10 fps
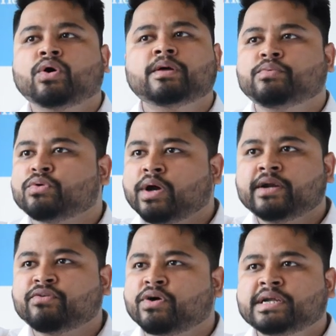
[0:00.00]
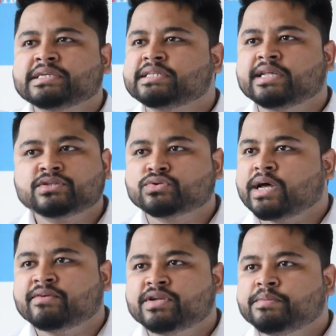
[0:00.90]
or Apollo at Fortis and they are so
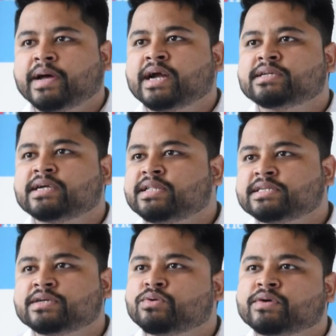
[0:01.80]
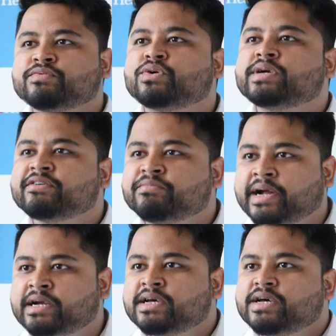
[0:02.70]
heavily packed that they say, okay, we don't have
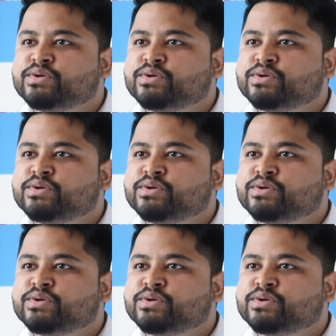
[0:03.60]
bed.